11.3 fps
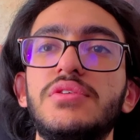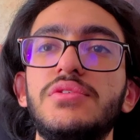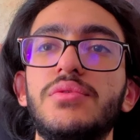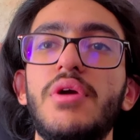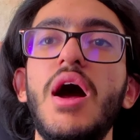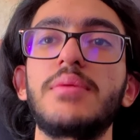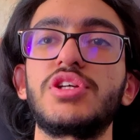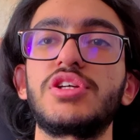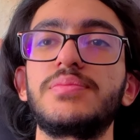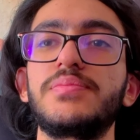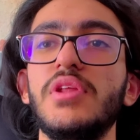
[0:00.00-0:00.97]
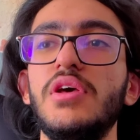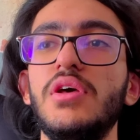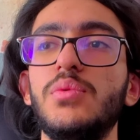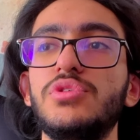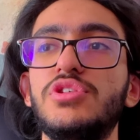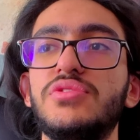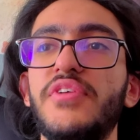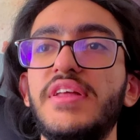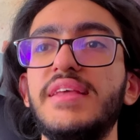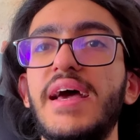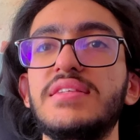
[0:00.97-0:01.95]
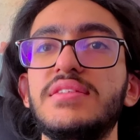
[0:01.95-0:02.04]
your object, which is
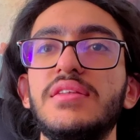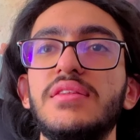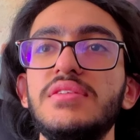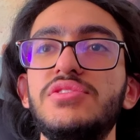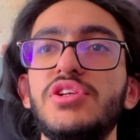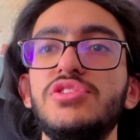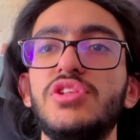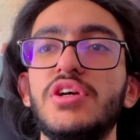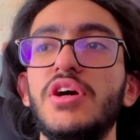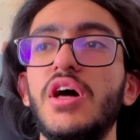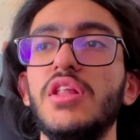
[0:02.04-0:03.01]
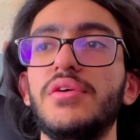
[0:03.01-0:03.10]
fantastic. Let's change the color